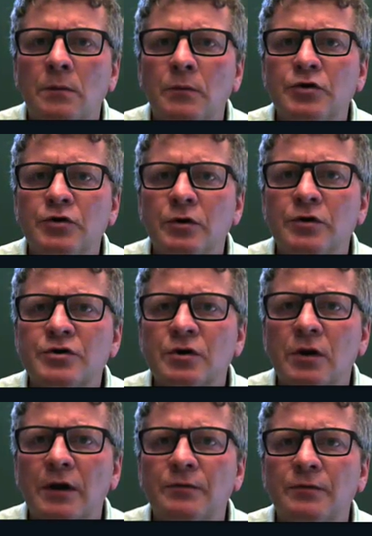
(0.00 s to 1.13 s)
Be sure to
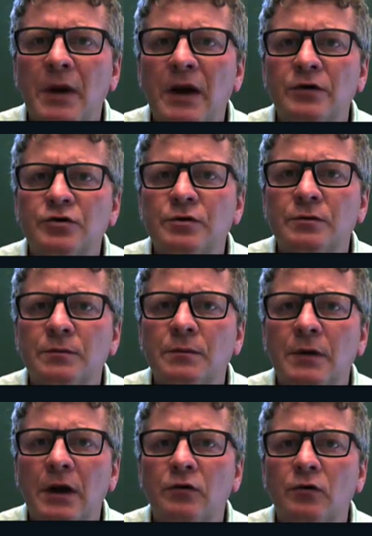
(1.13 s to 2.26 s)
select Manage
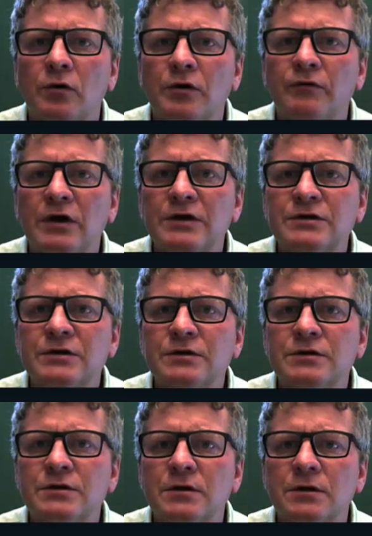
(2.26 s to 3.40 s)
Android
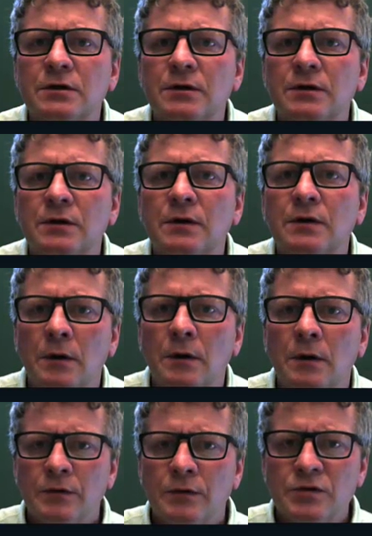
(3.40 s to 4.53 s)
Devices.
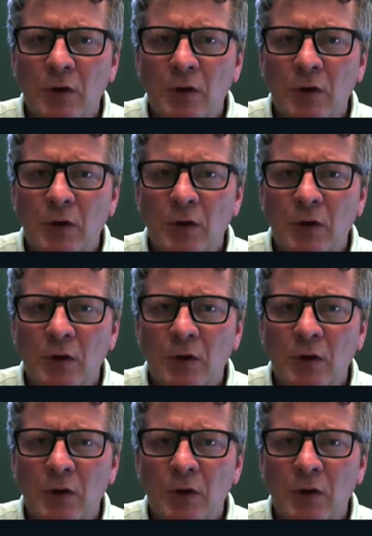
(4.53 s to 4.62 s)
This